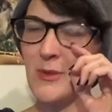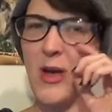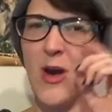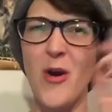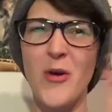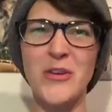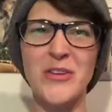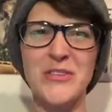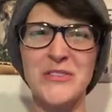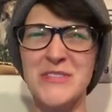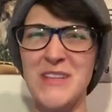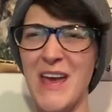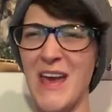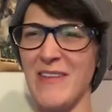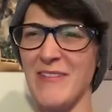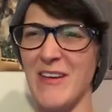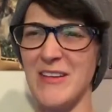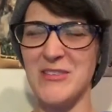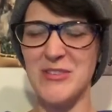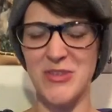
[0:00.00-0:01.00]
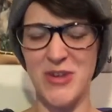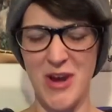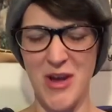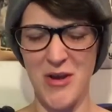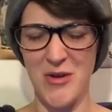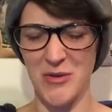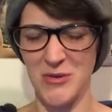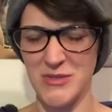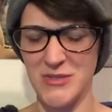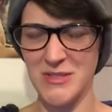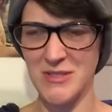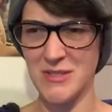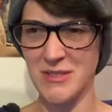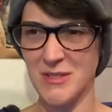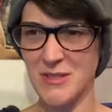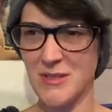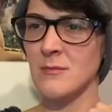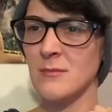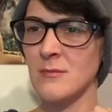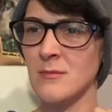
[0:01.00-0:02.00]
No, you're dead. That's gross.
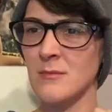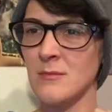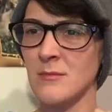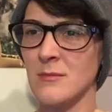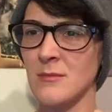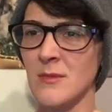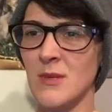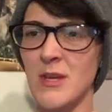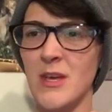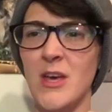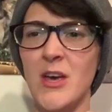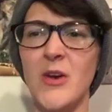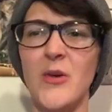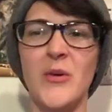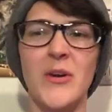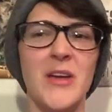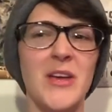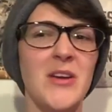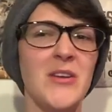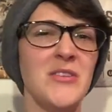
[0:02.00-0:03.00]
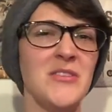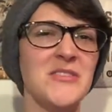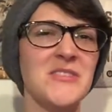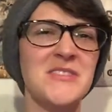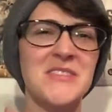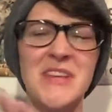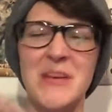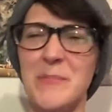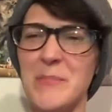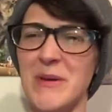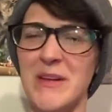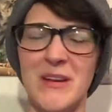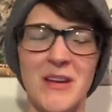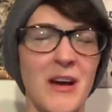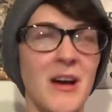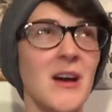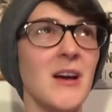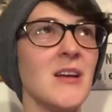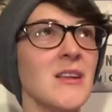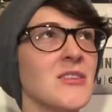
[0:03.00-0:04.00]
Ew, you're seeping,
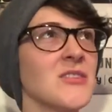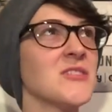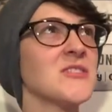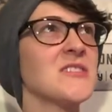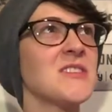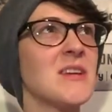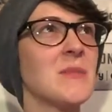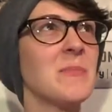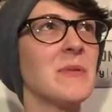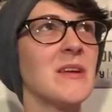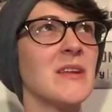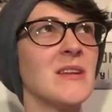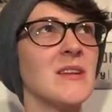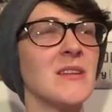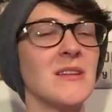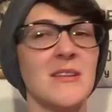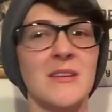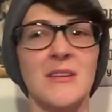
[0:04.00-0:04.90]
hon. You're seeping.